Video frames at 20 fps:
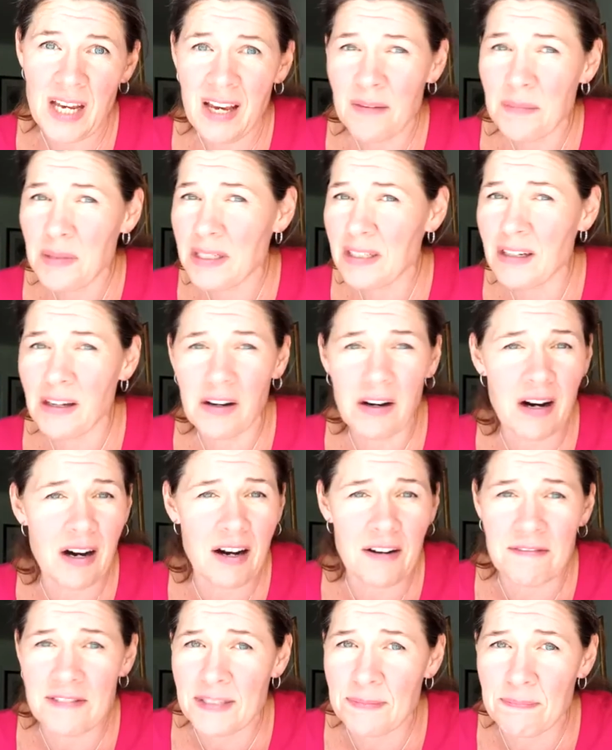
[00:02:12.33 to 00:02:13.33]
but not
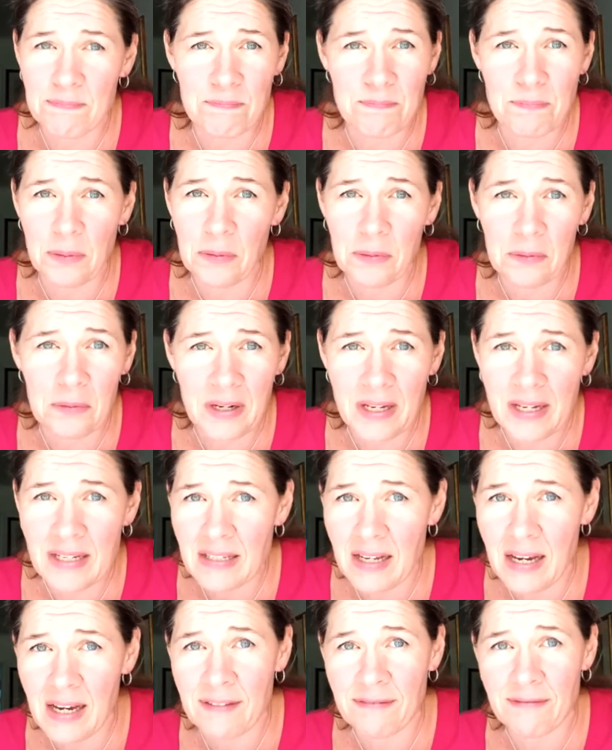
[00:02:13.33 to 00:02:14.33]
half as boring as
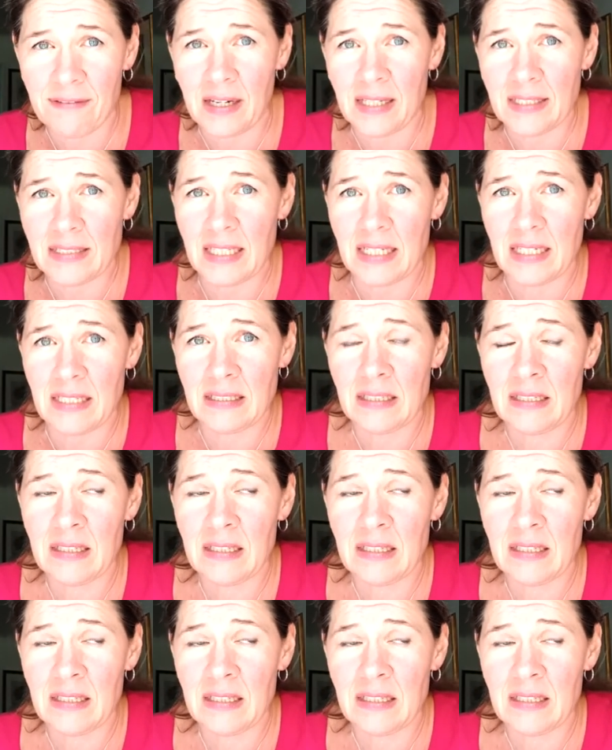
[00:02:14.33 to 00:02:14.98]
I find it.